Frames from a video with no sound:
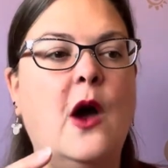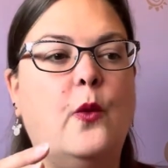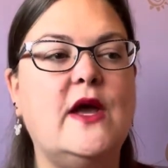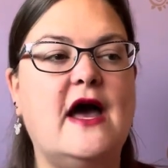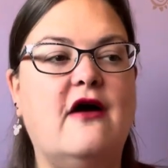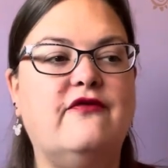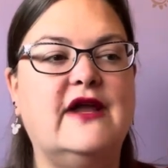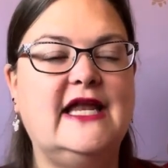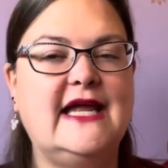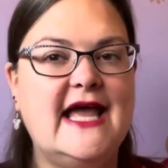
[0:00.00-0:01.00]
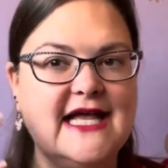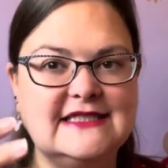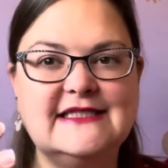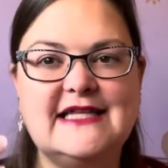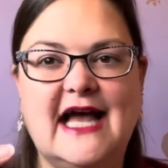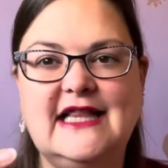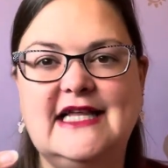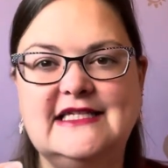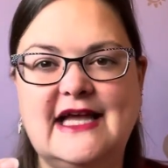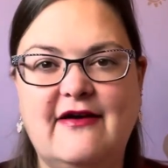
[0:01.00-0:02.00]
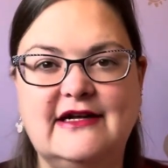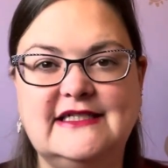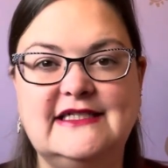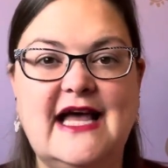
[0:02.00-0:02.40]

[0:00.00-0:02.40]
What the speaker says: We are really inside these characters'